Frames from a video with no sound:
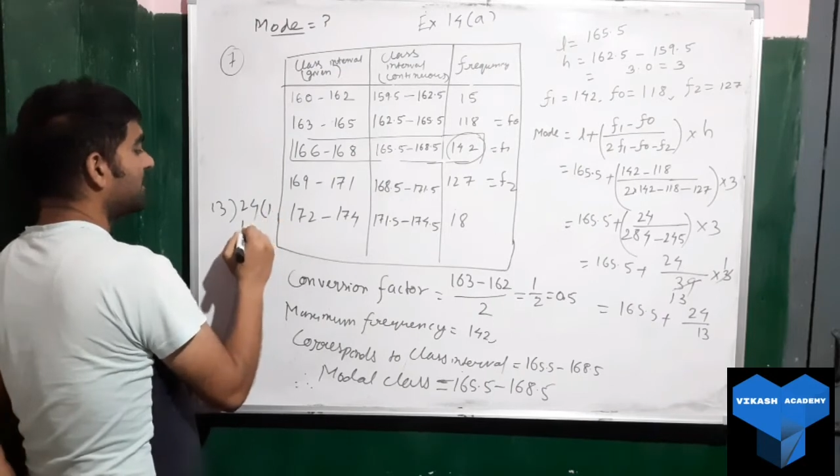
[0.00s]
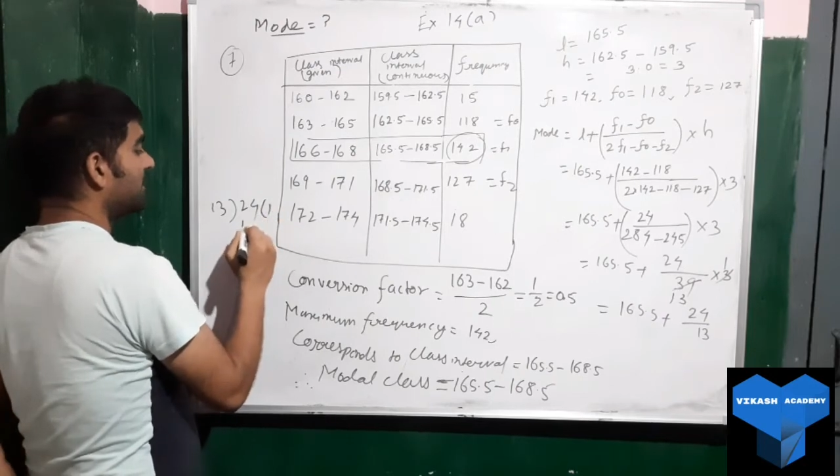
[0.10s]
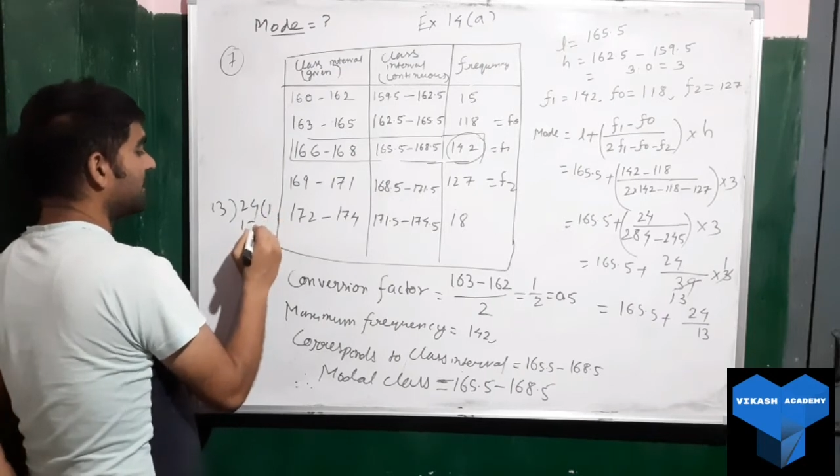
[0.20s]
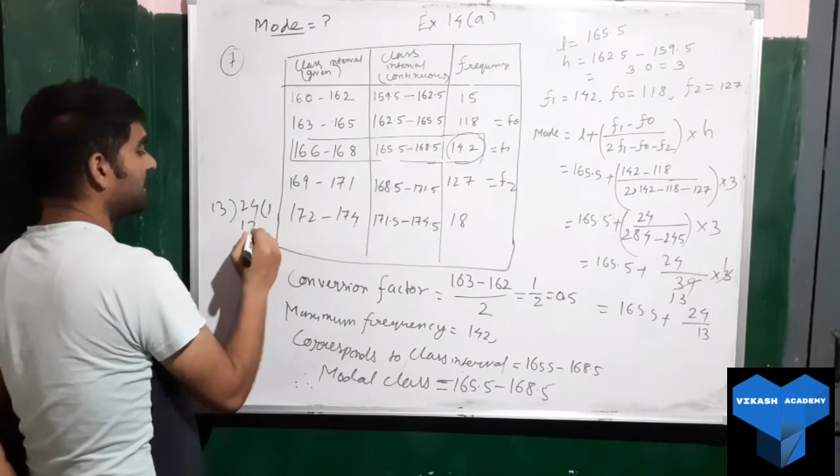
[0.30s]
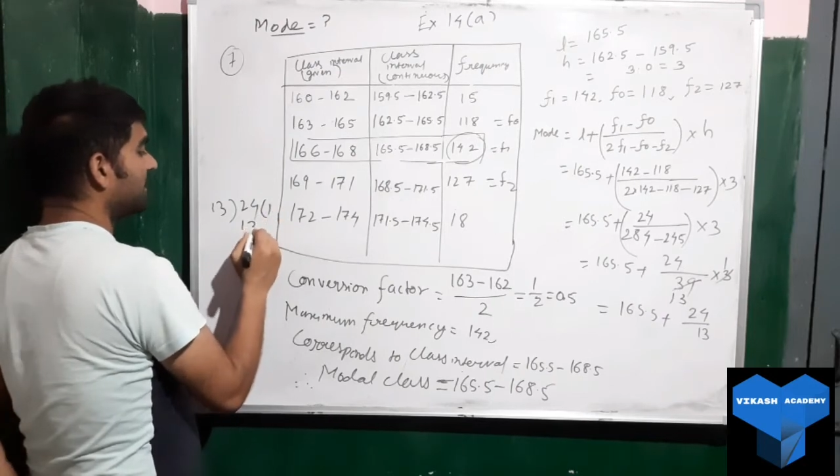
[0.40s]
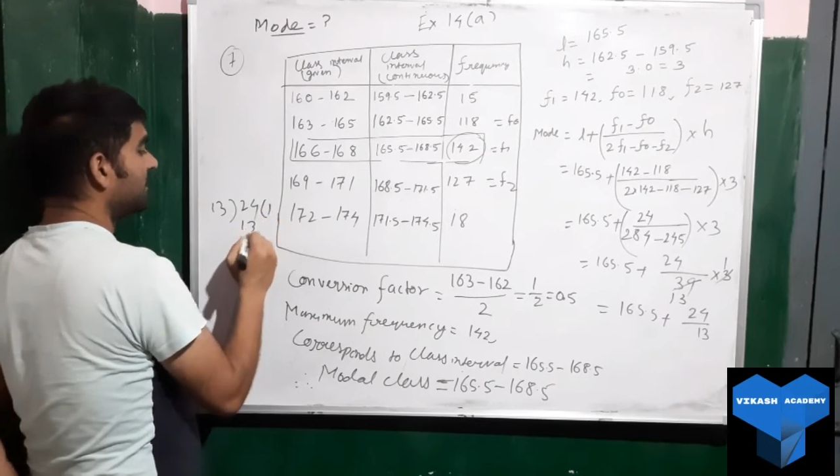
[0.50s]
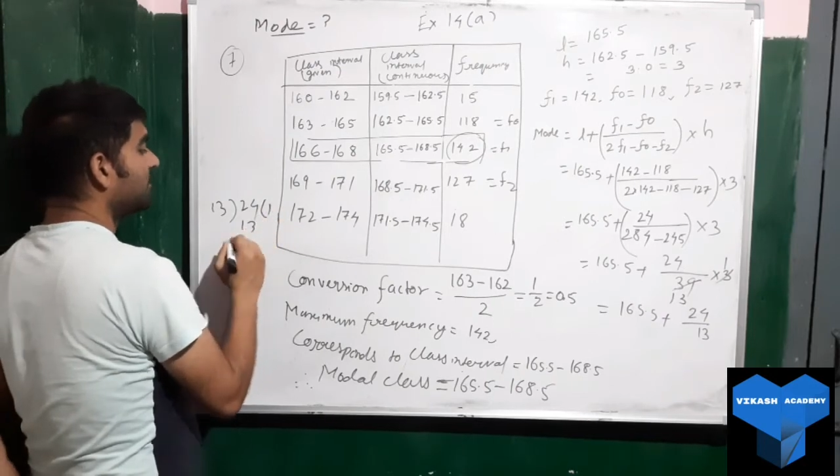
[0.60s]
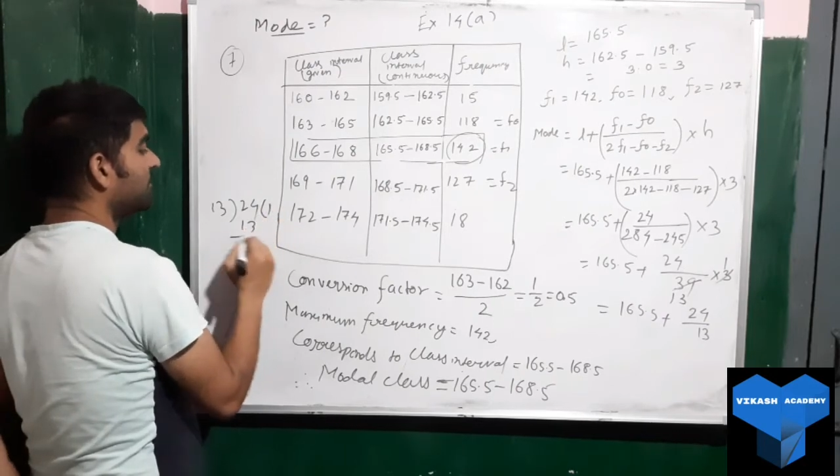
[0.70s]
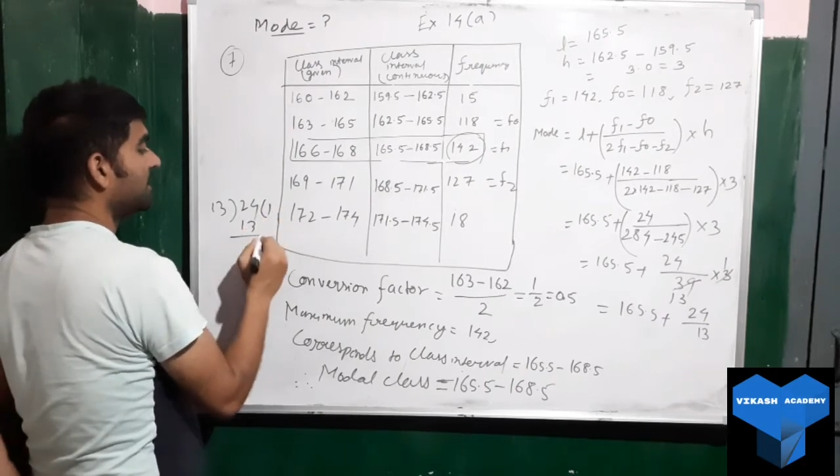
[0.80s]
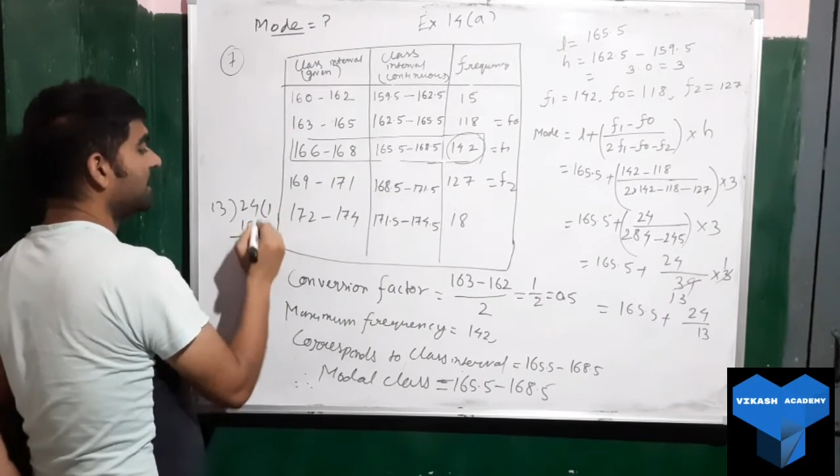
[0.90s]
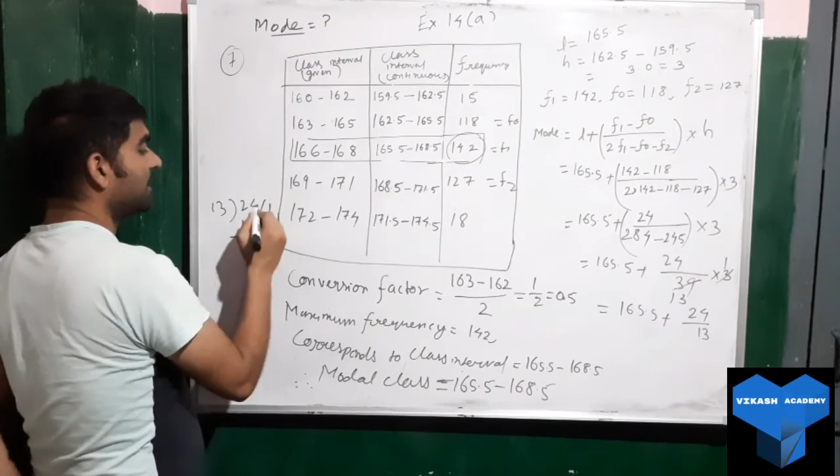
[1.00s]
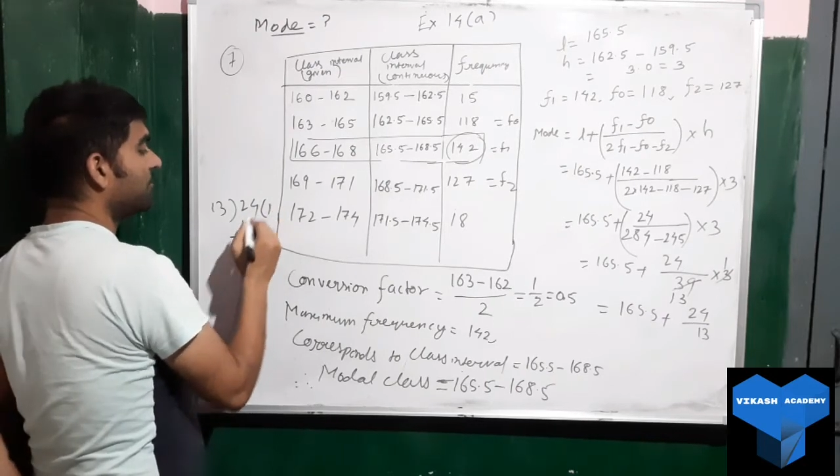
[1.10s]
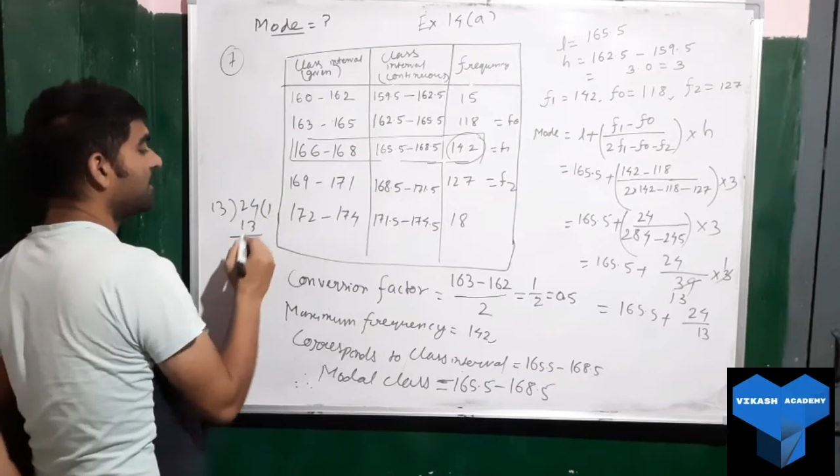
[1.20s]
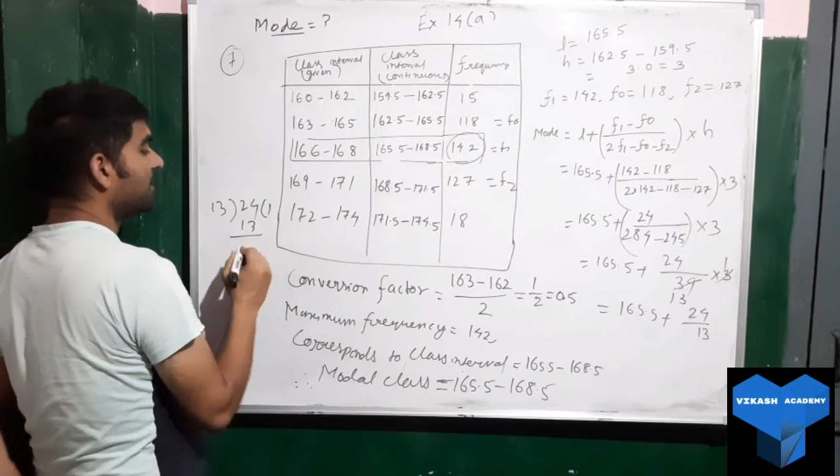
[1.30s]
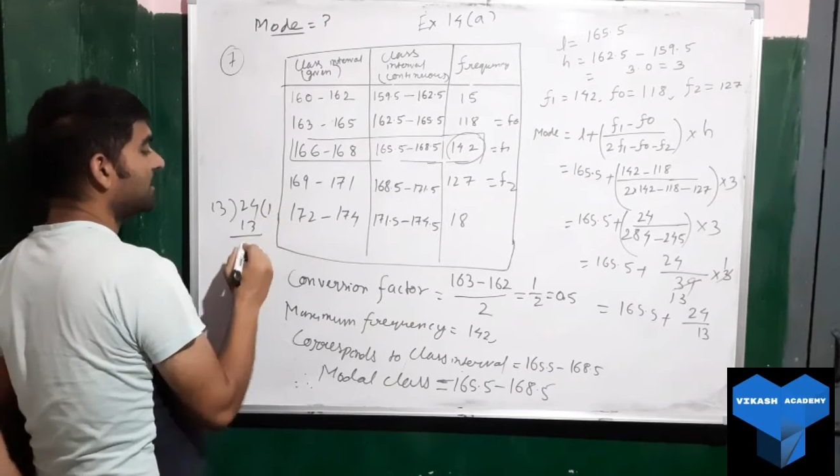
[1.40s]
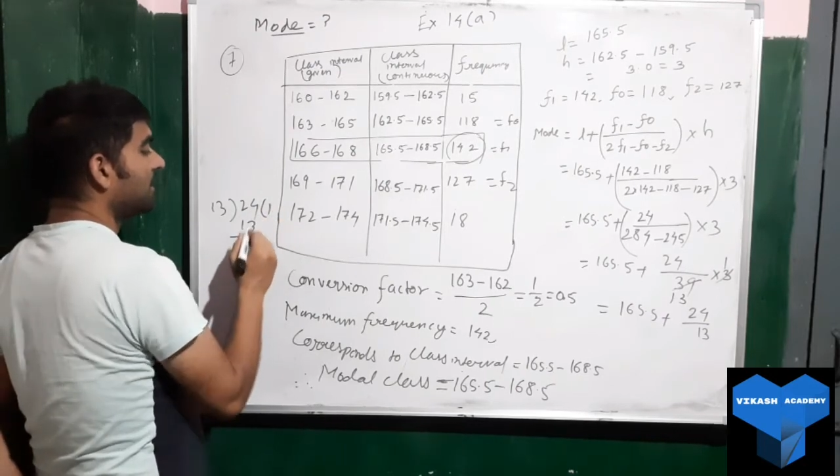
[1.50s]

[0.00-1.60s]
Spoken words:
13, you will get what?